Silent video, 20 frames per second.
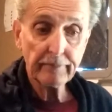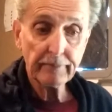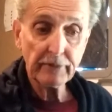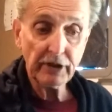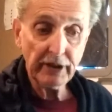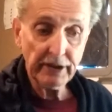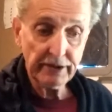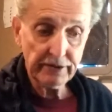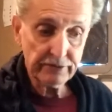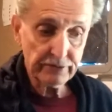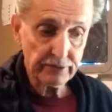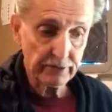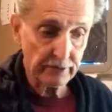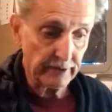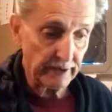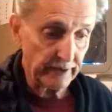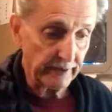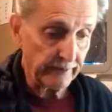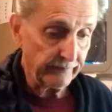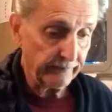
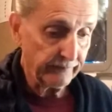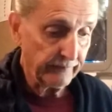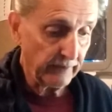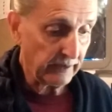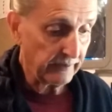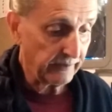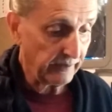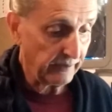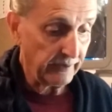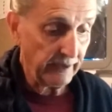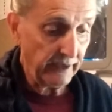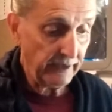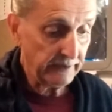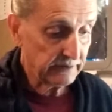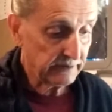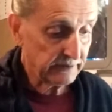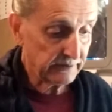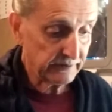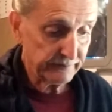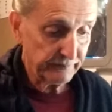yesterday. Uh, and
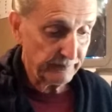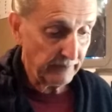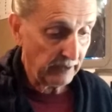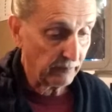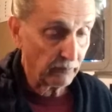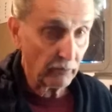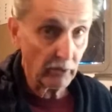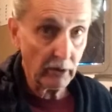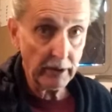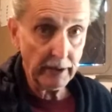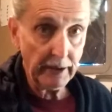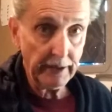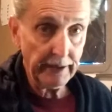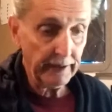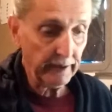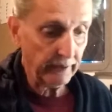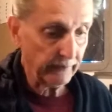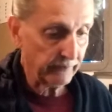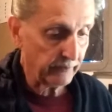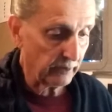that's, I'm running
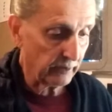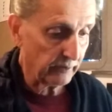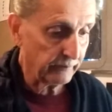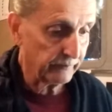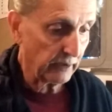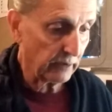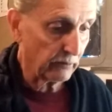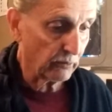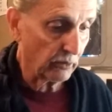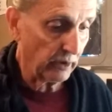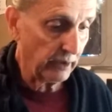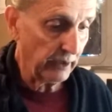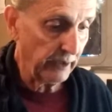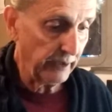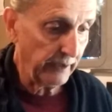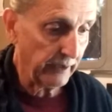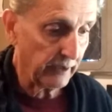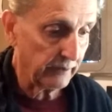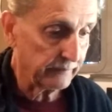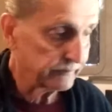out, though. I'm
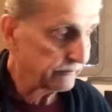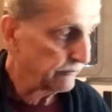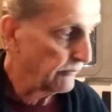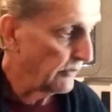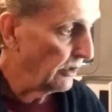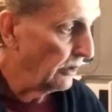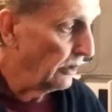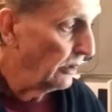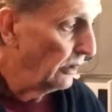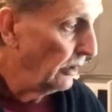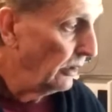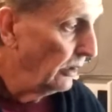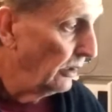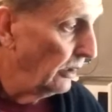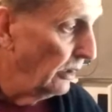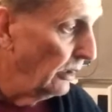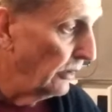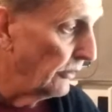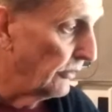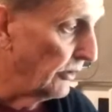running out.
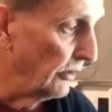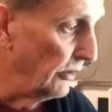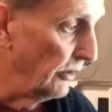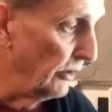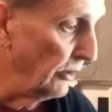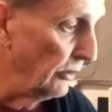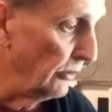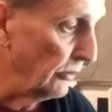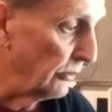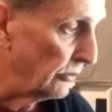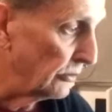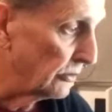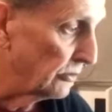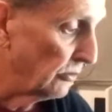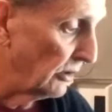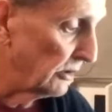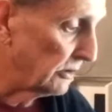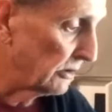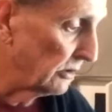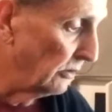The news.
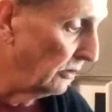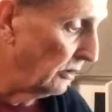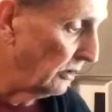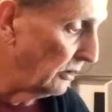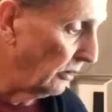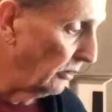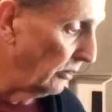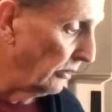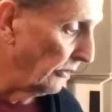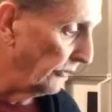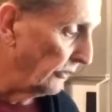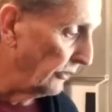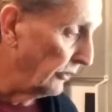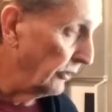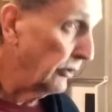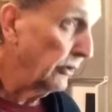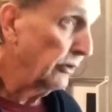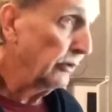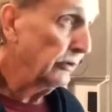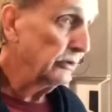What's going on in the
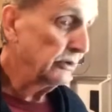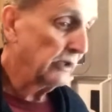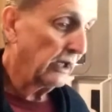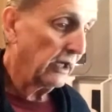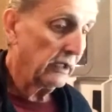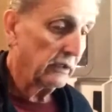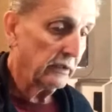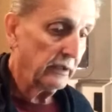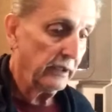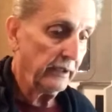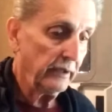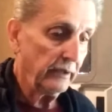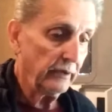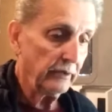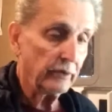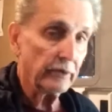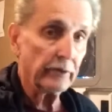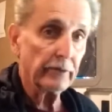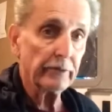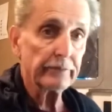news? I'll tell
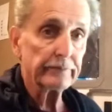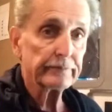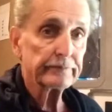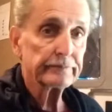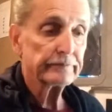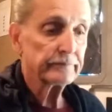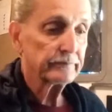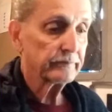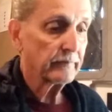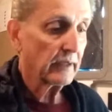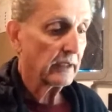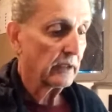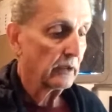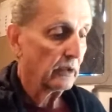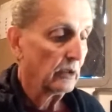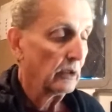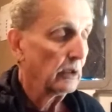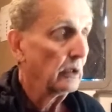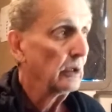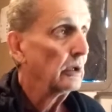you.
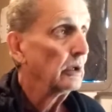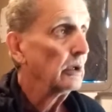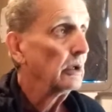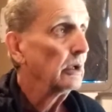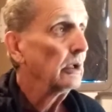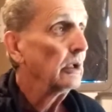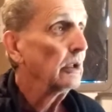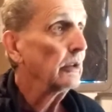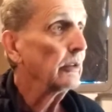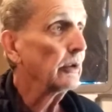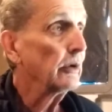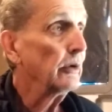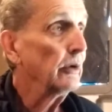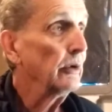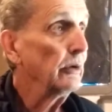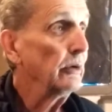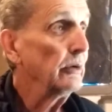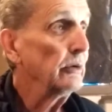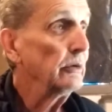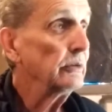The
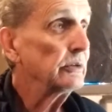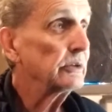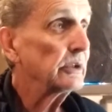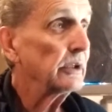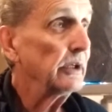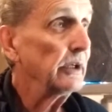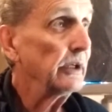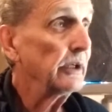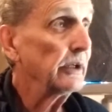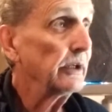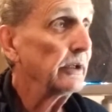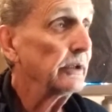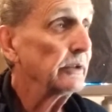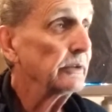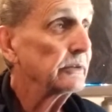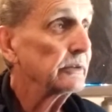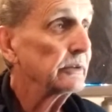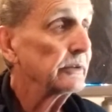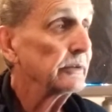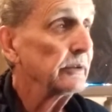news
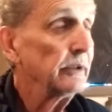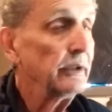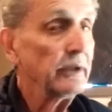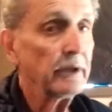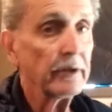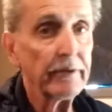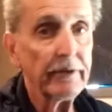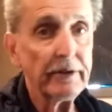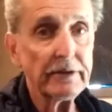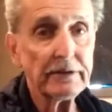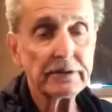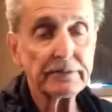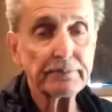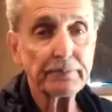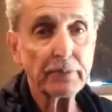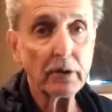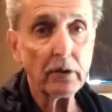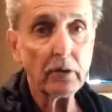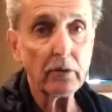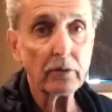is, you know, this
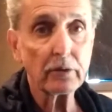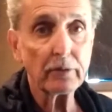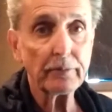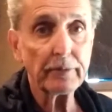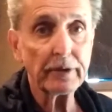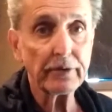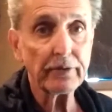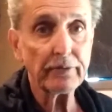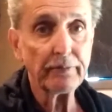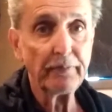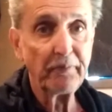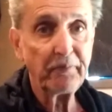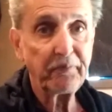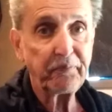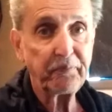program is